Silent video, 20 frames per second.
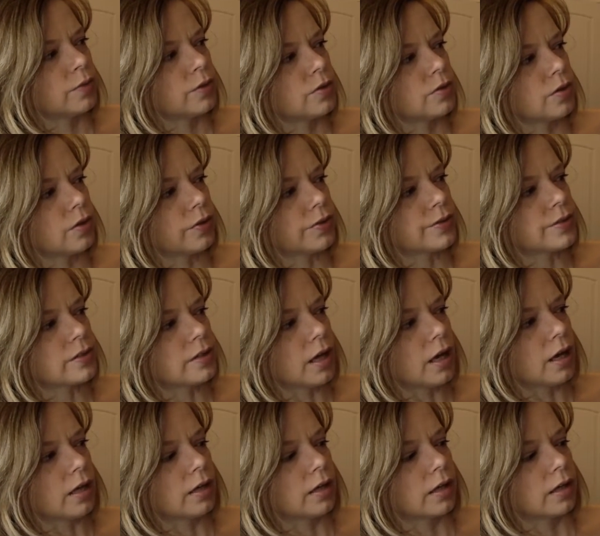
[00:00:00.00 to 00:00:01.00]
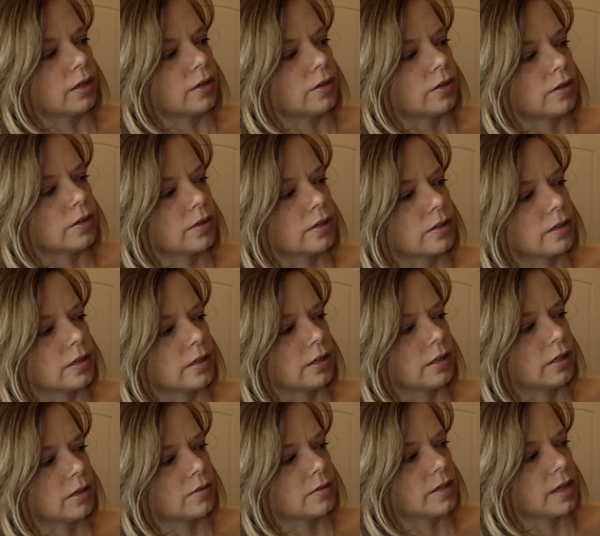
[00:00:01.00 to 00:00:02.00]
want to do the whole stocking, you could,
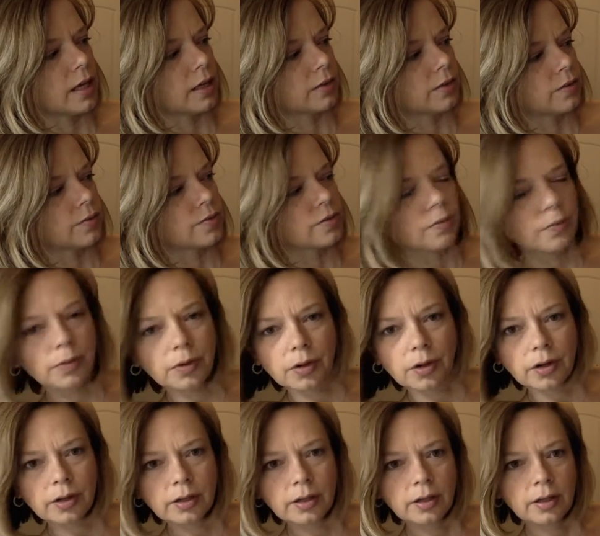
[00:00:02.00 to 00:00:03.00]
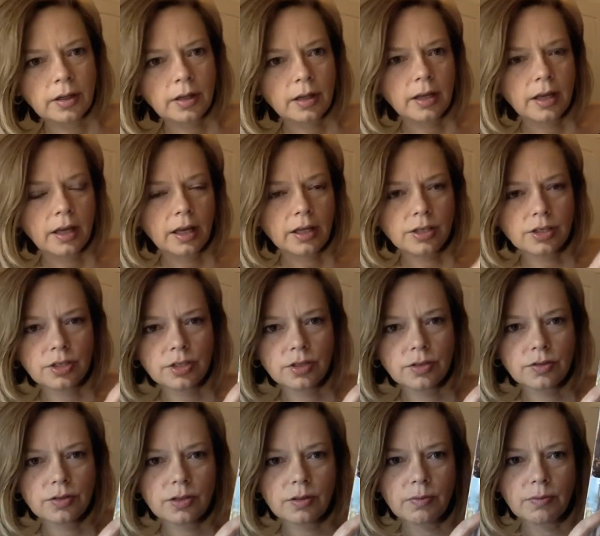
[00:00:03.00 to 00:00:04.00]
you know, take those apart and just
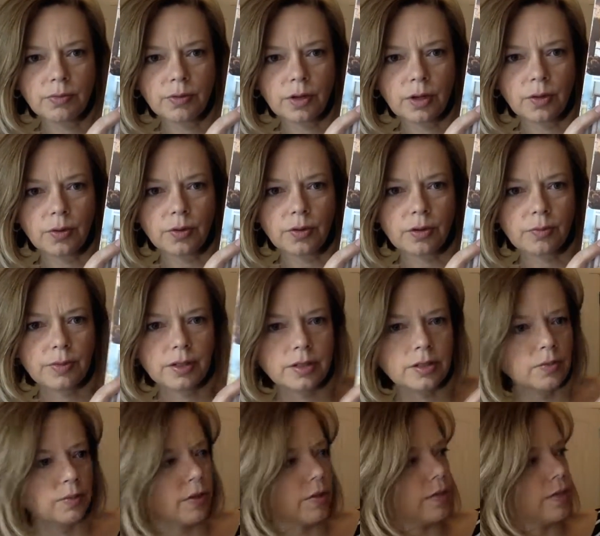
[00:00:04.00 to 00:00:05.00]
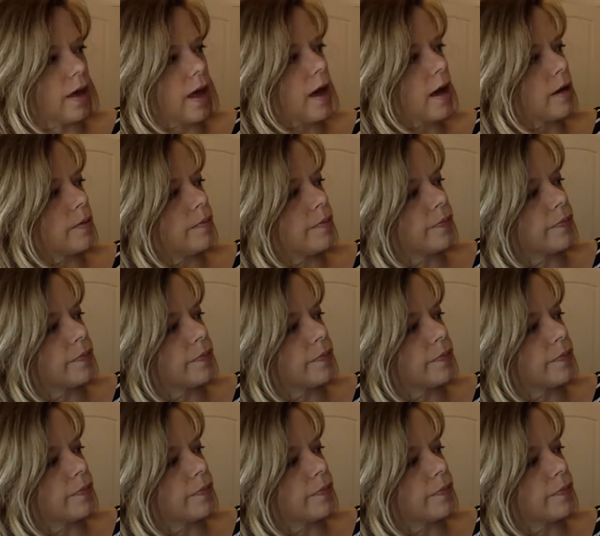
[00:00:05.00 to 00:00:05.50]
do some pretty ornaments with that.